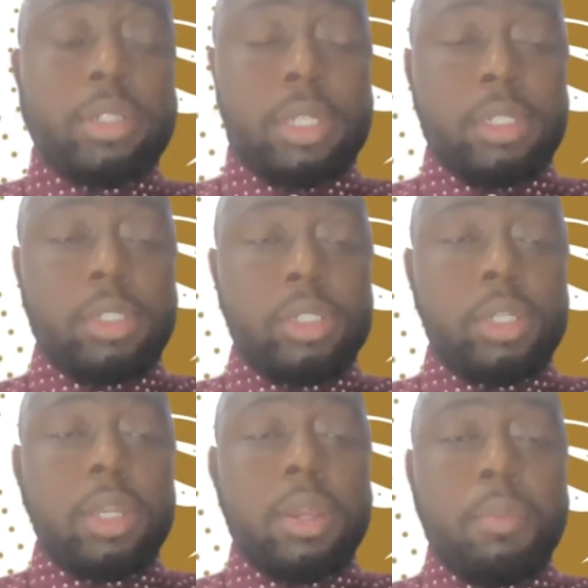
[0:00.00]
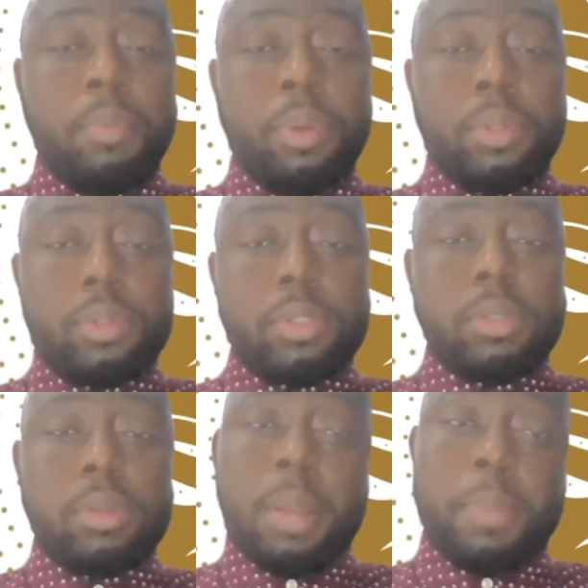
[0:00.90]
change, but
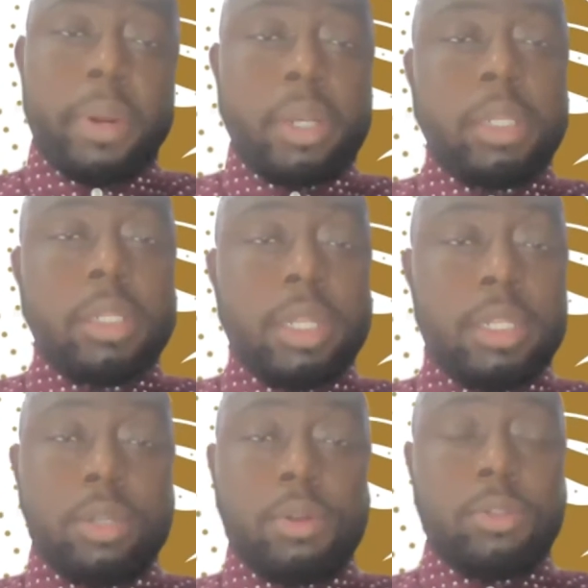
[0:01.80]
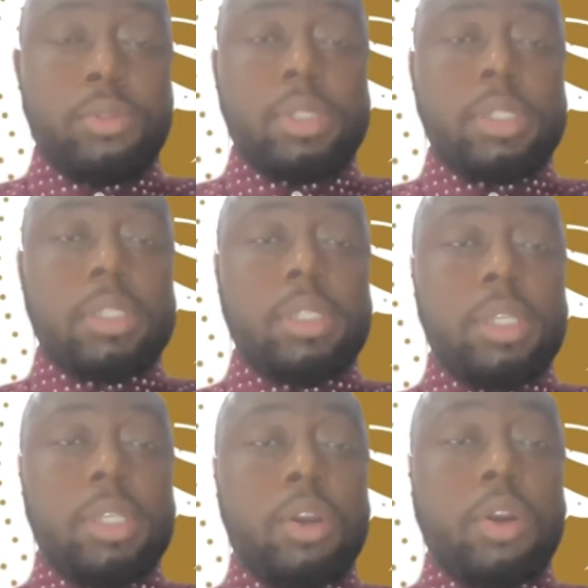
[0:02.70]
apparently they did not do it
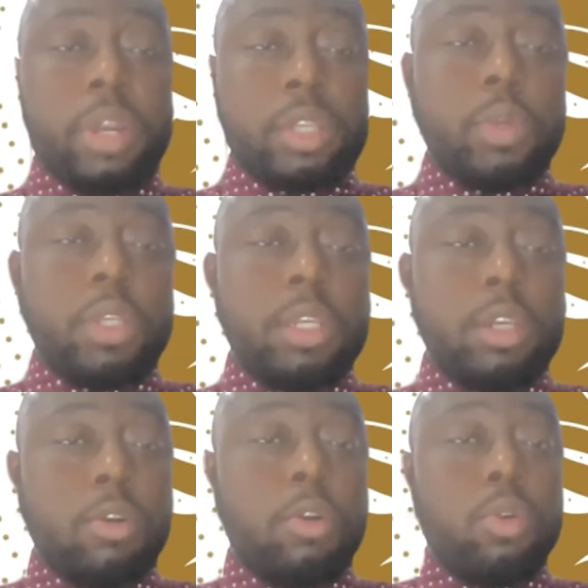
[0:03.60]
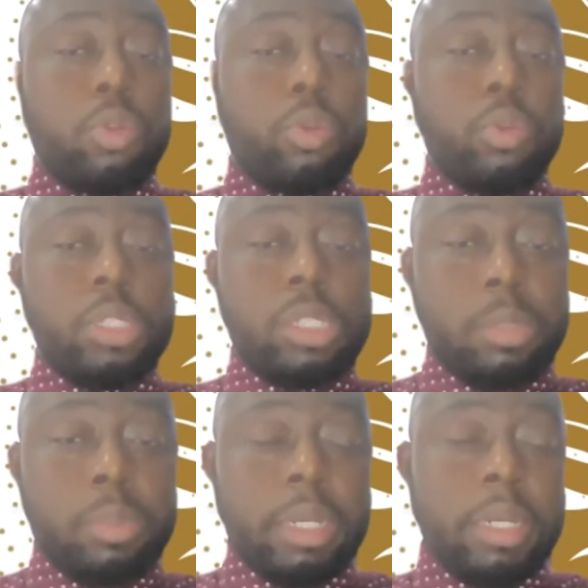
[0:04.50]
the correct way. They did not go through the
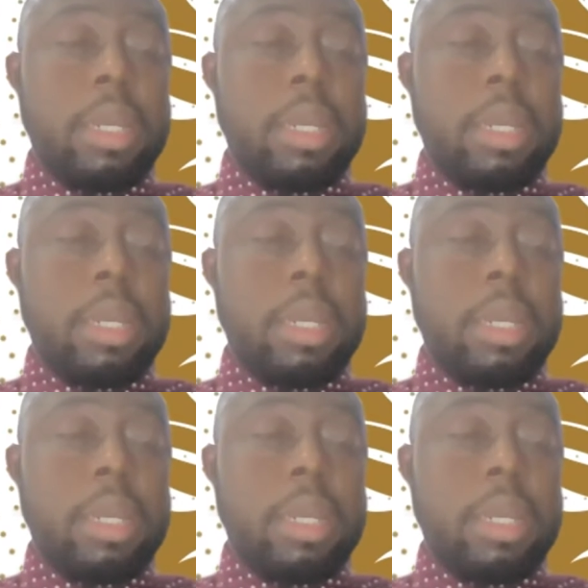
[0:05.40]
CBN